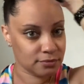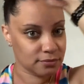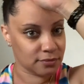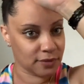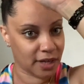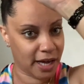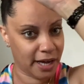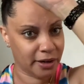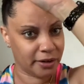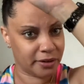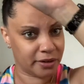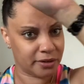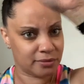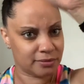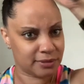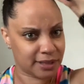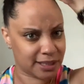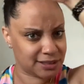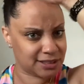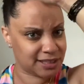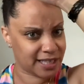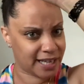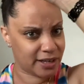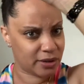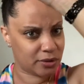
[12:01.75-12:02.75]
don't know,
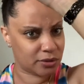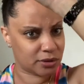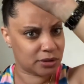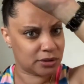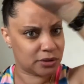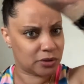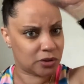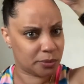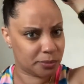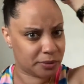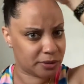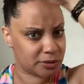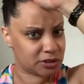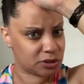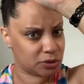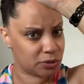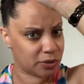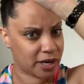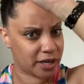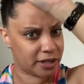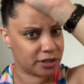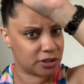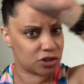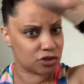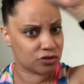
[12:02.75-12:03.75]
like tangled a little bit, still
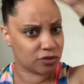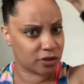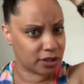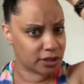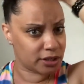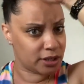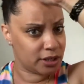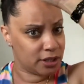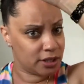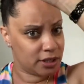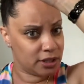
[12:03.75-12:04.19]
kind of shrunk.